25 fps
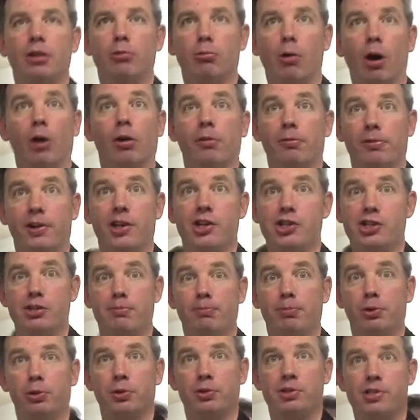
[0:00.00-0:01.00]
the role of
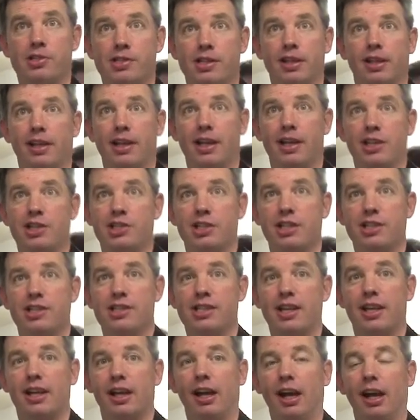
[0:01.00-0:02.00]
kitchen porters in
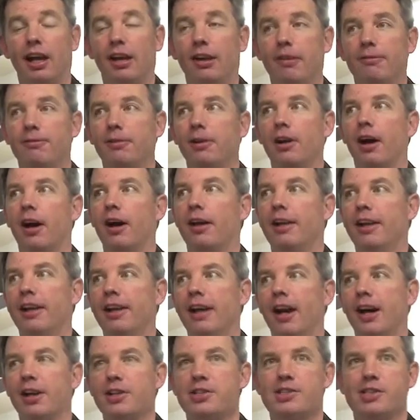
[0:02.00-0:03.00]
kitchens. They're, if you like,
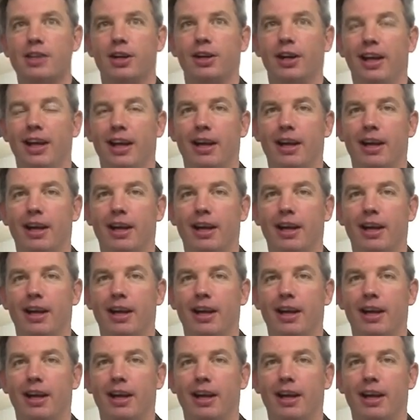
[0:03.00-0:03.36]
the unsung